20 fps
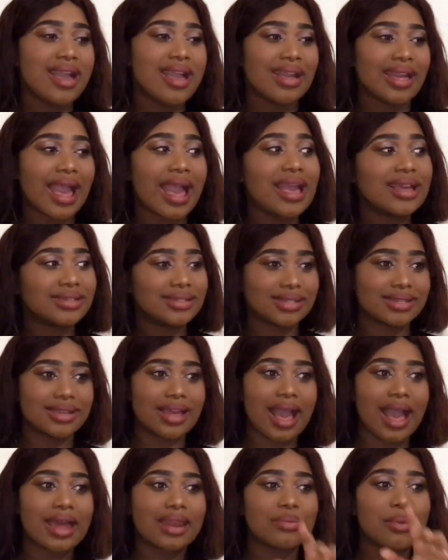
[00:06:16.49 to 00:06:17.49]
Guys,
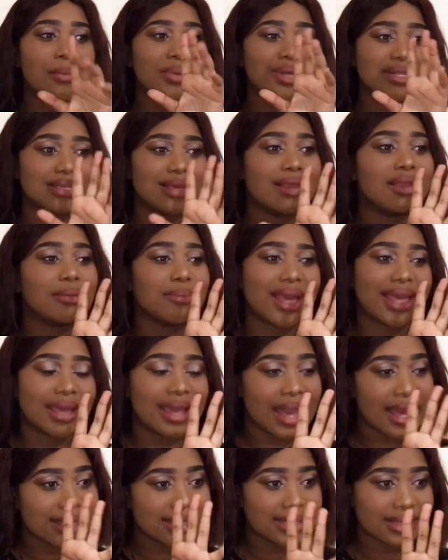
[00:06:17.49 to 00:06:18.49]
I remember telling my
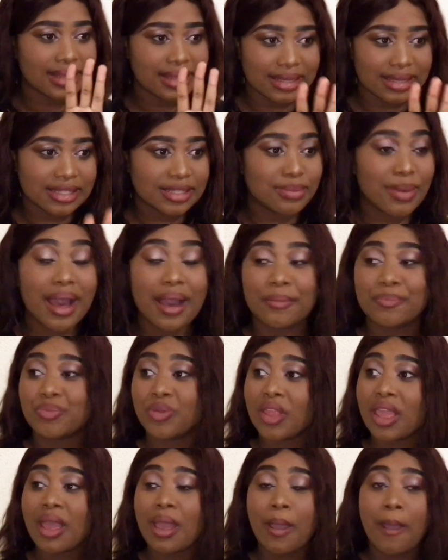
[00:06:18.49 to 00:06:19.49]
cousin this, but
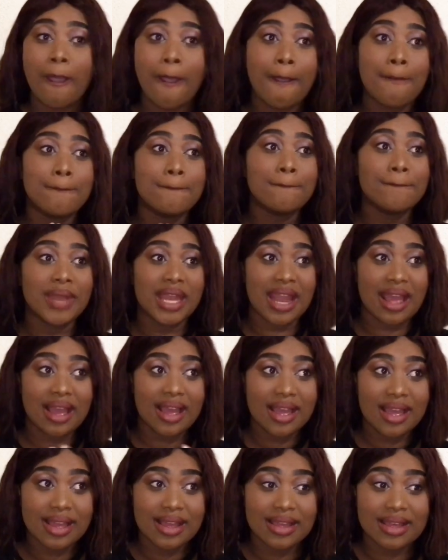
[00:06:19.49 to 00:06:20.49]
Mna,